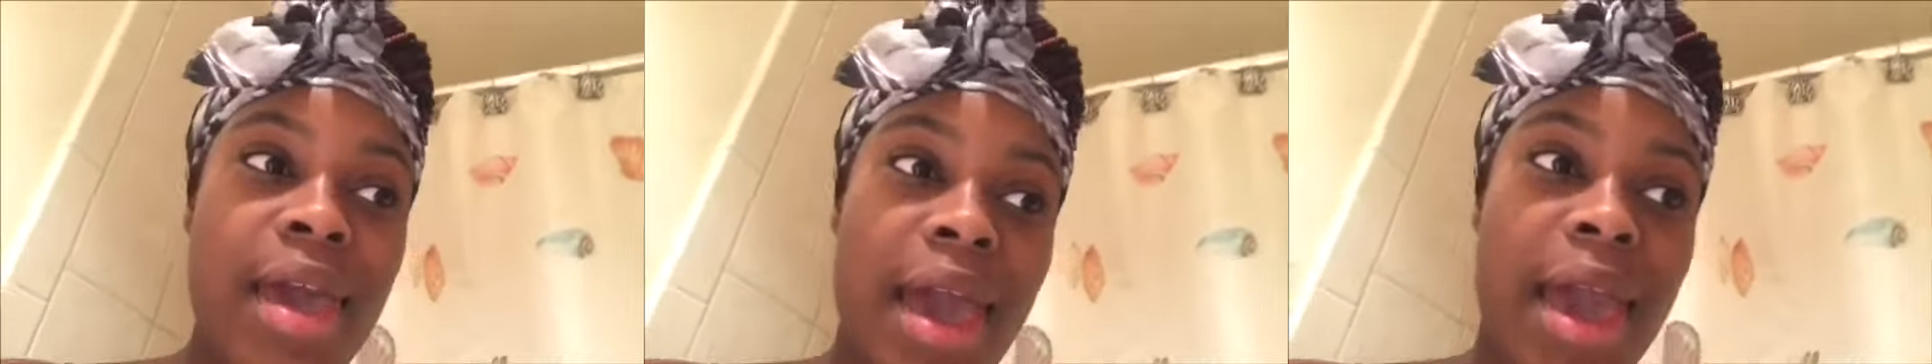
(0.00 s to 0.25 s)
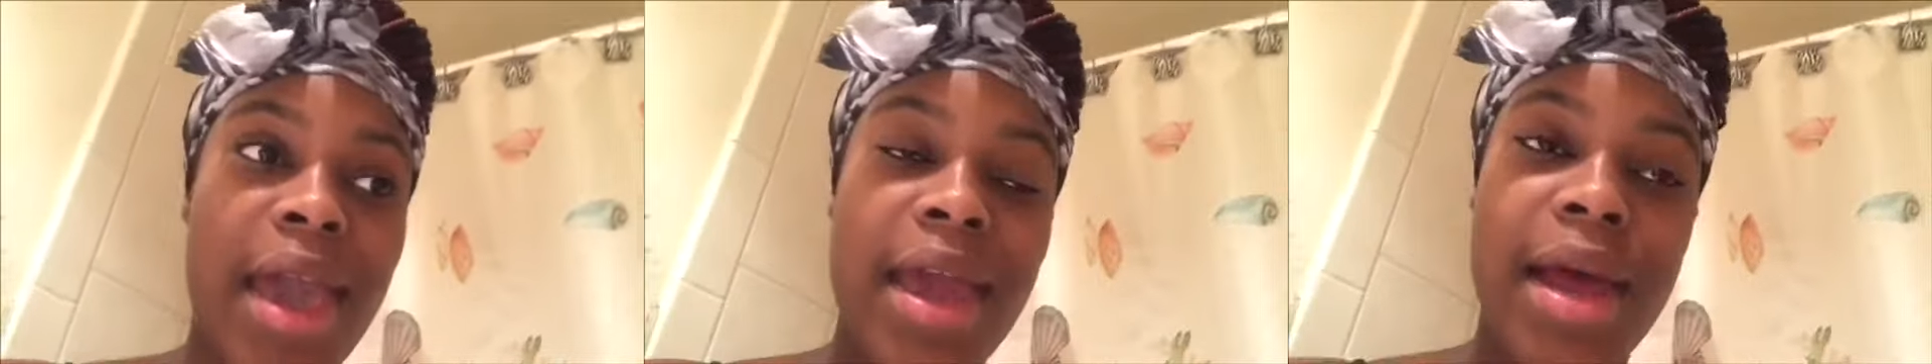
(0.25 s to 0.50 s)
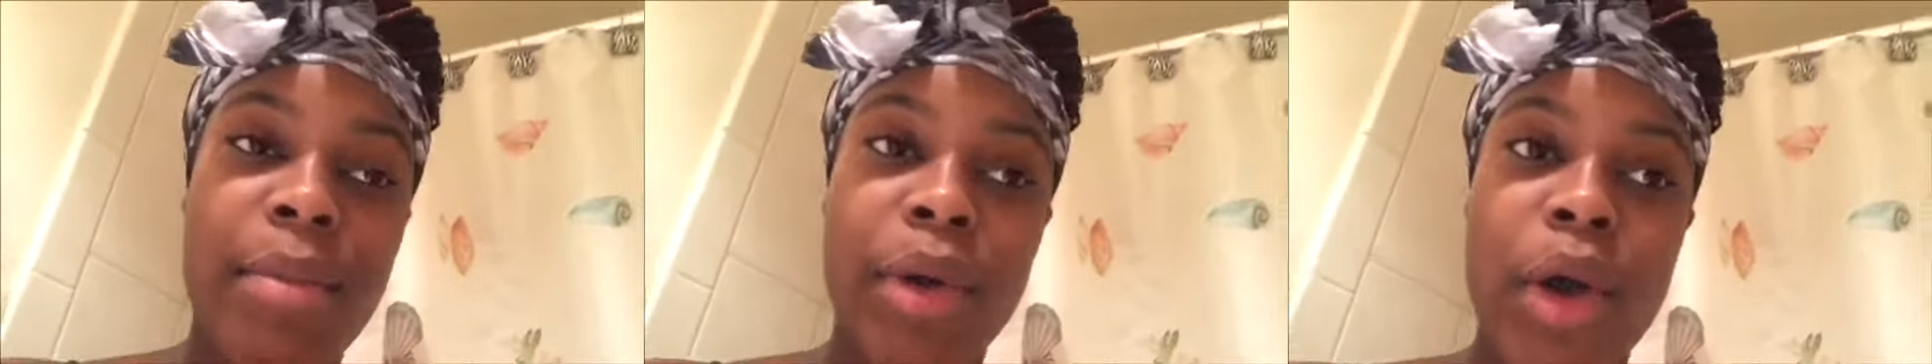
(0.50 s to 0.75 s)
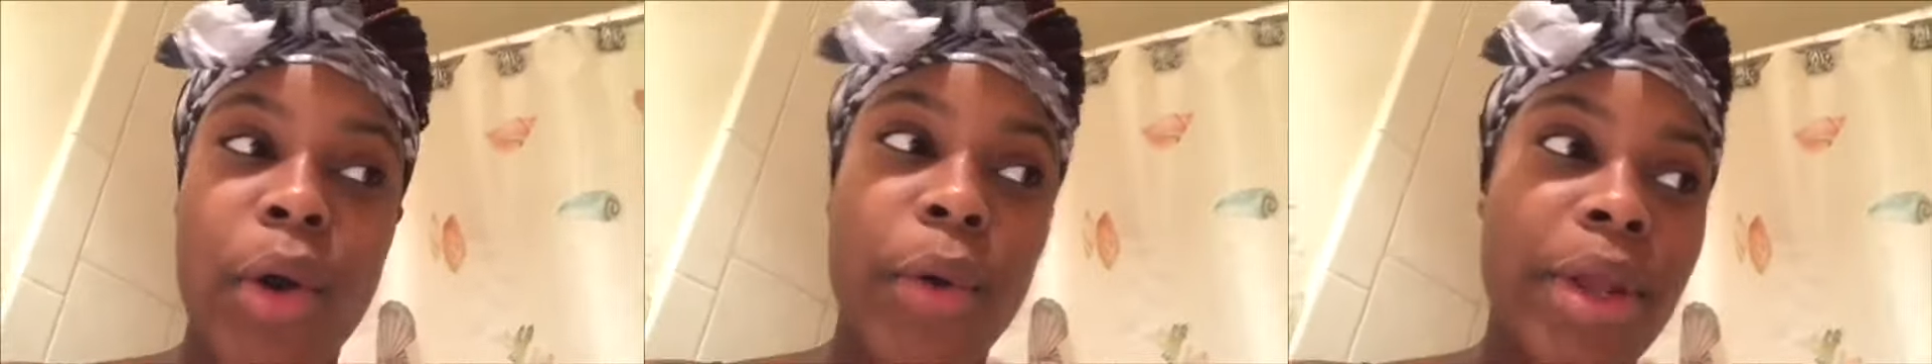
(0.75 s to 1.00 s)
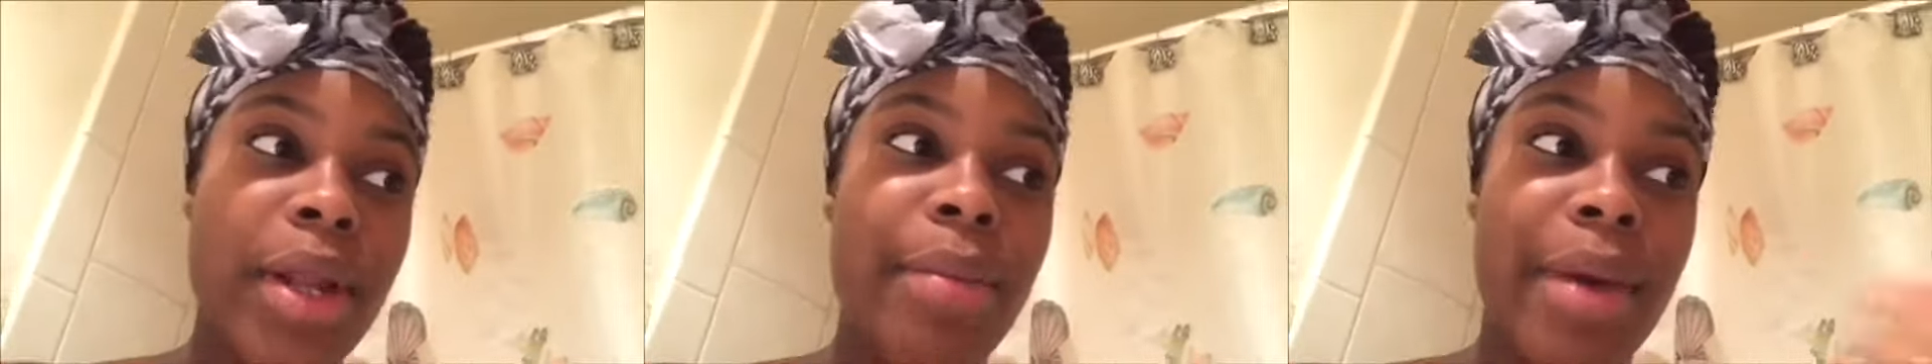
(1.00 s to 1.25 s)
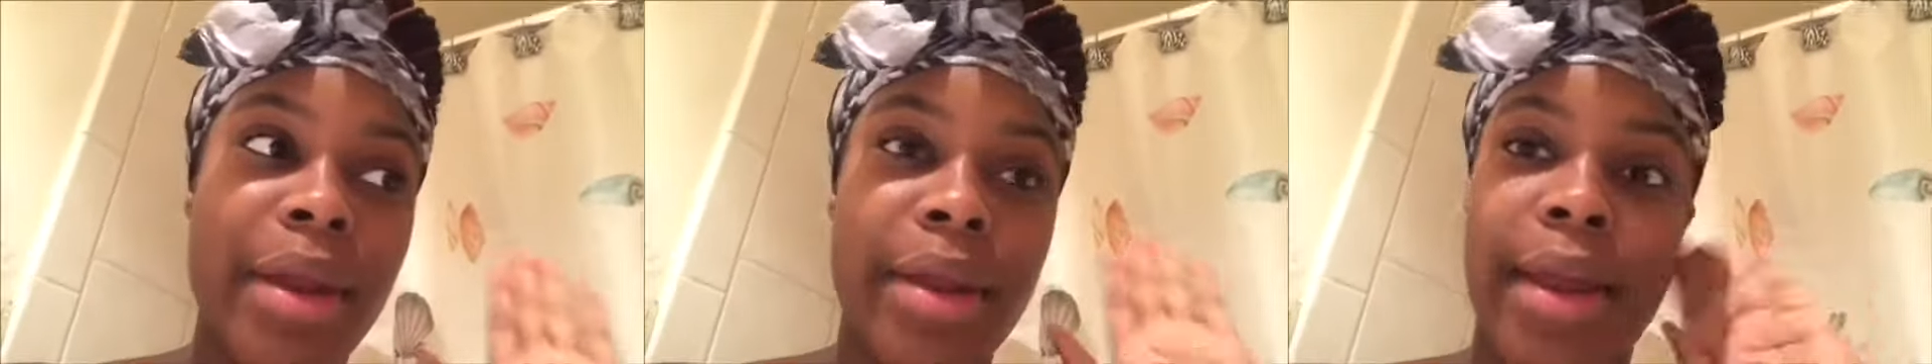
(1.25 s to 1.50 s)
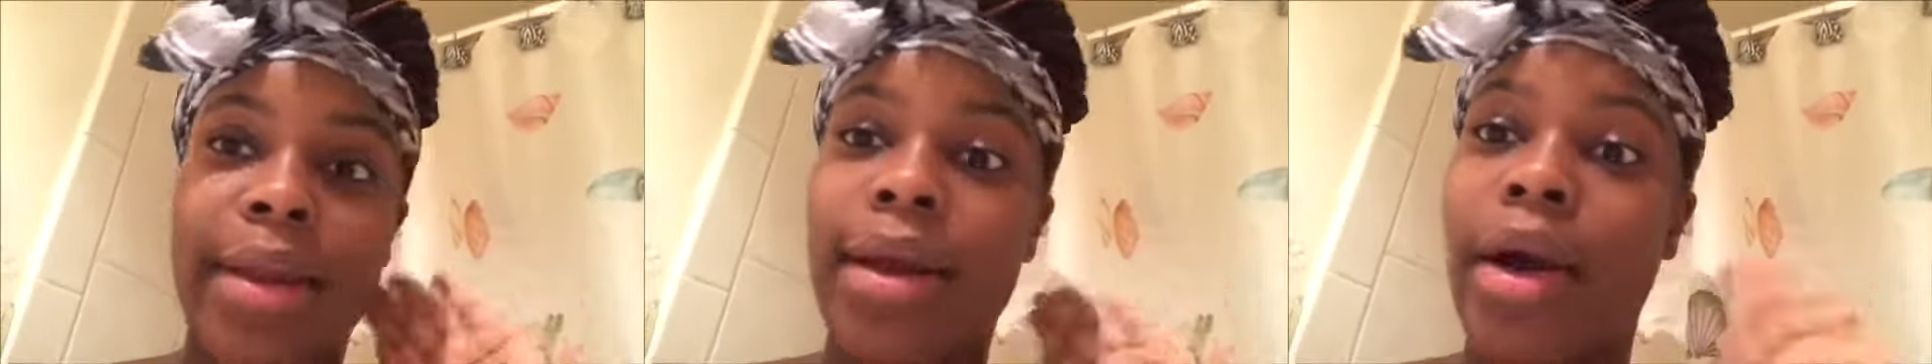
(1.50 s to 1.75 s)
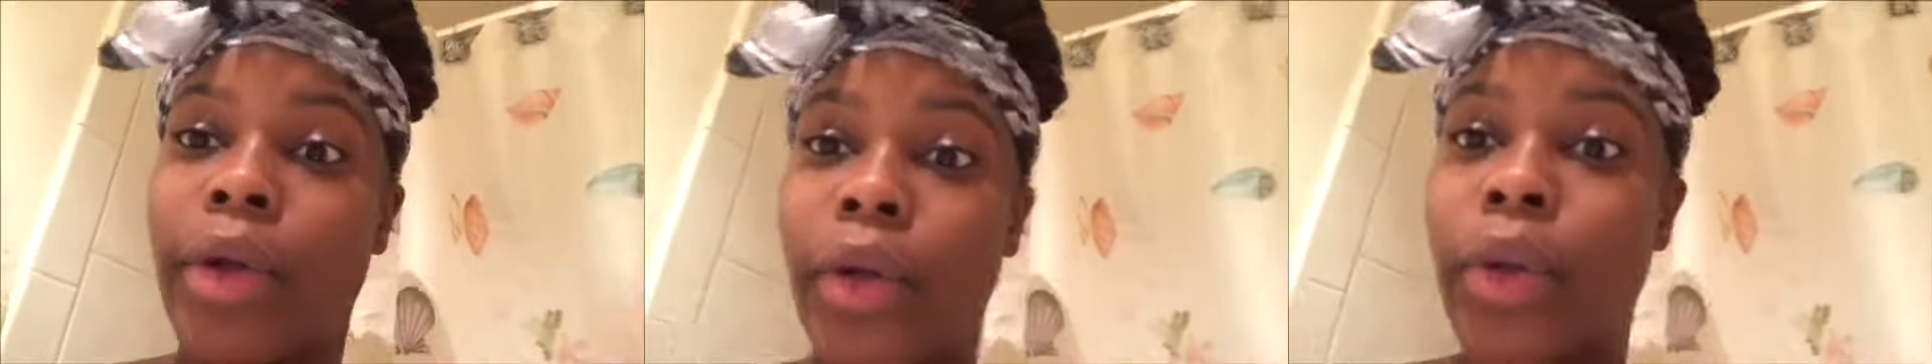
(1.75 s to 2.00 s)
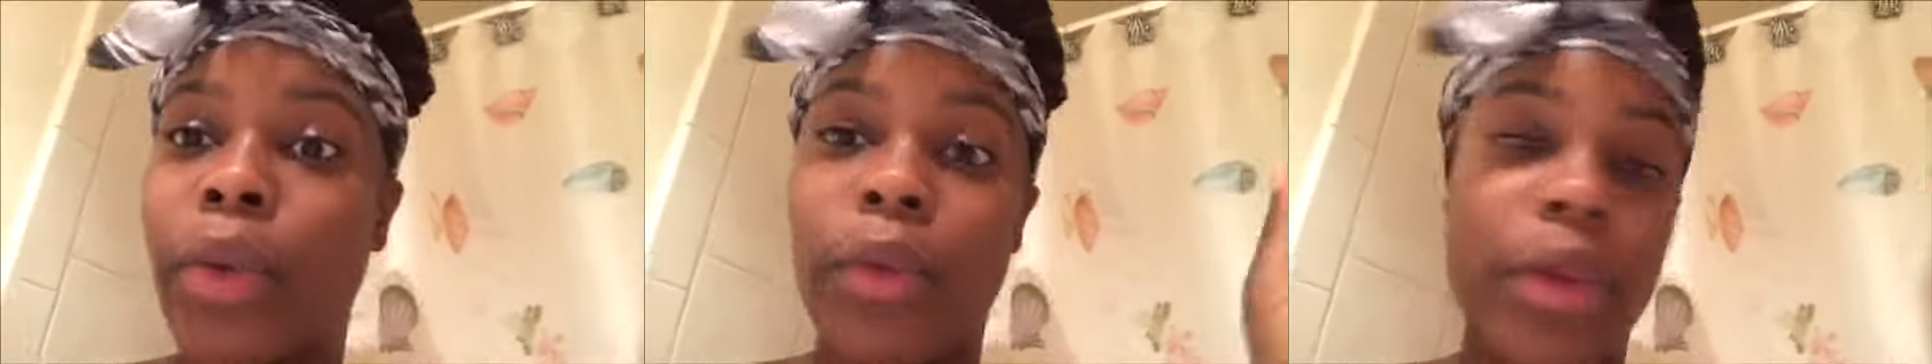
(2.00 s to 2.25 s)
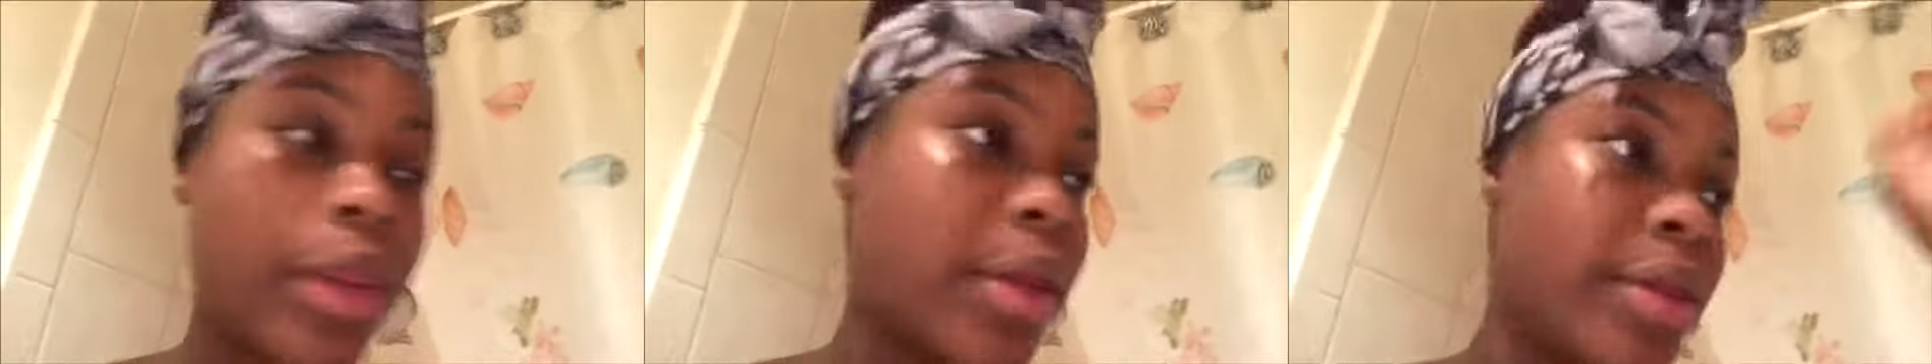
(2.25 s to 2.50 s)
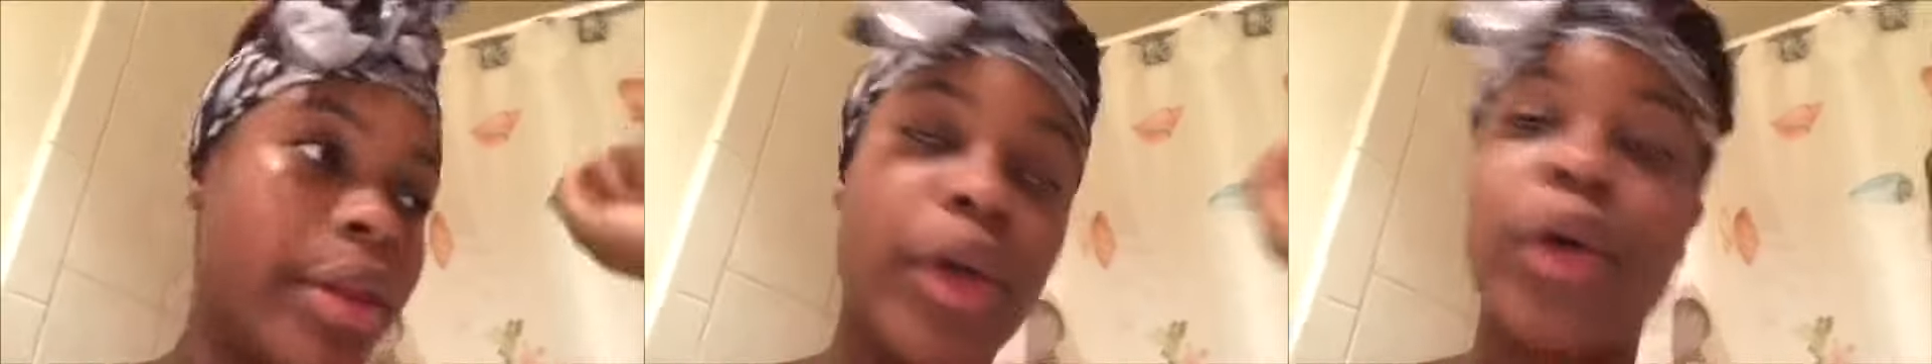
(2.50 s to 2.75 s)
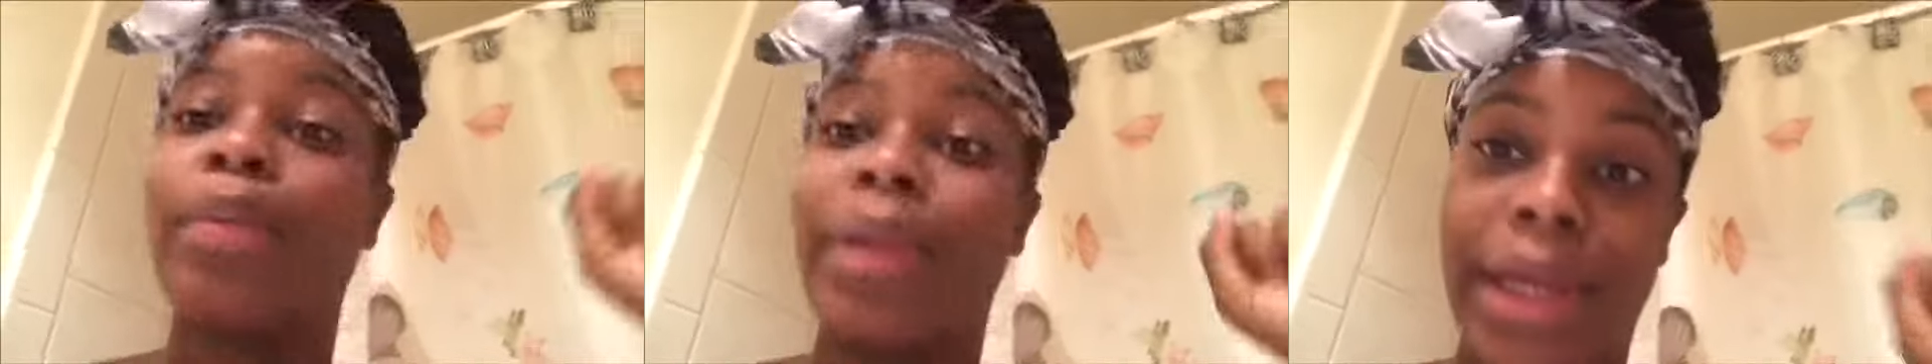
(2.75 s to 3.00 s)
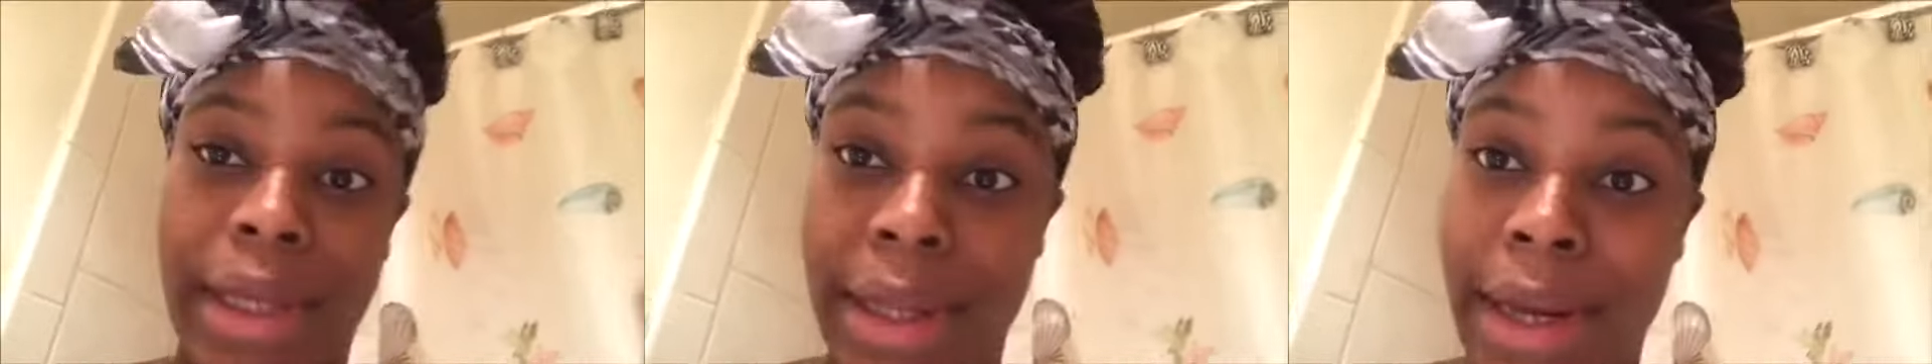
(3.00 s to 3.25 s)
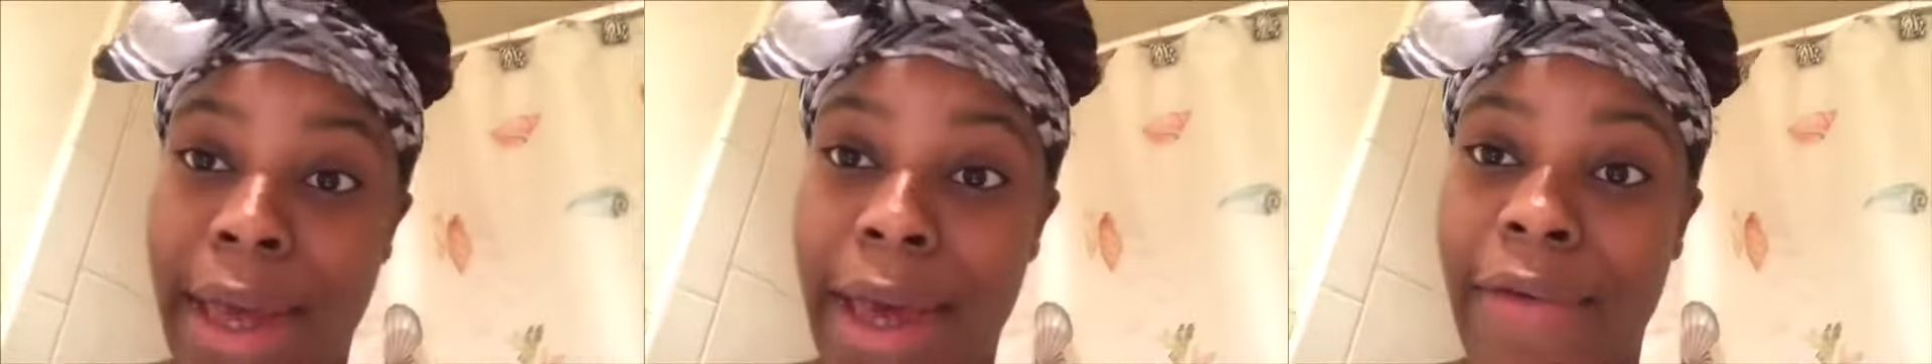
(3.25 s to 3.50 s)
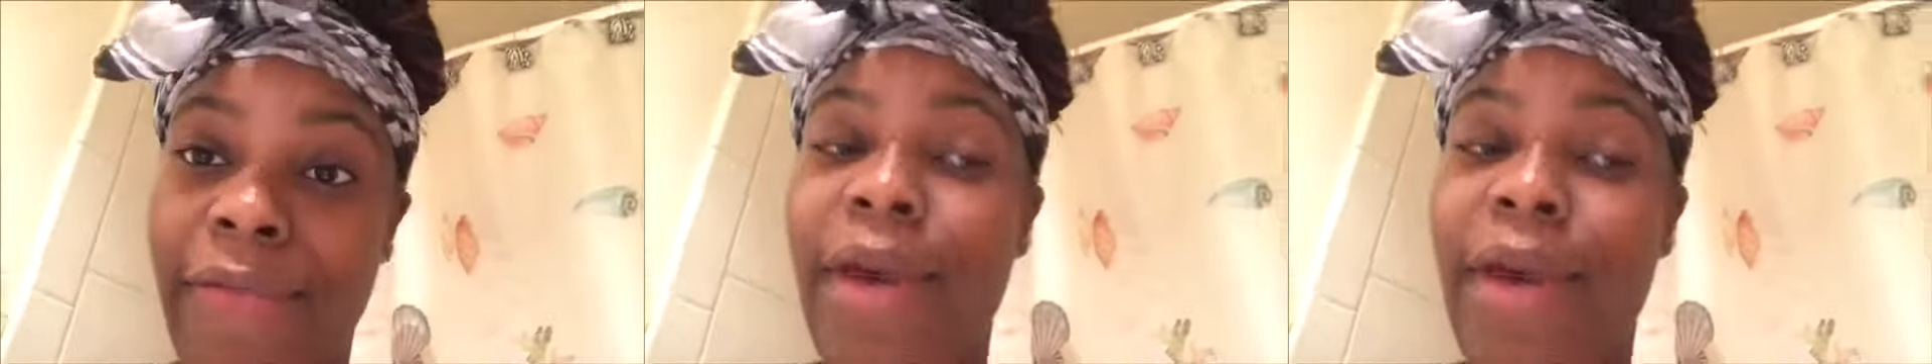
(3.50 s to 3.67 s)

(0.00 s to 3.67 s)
And I'm gonna go in the bed and cuddle with the little blanket that I have.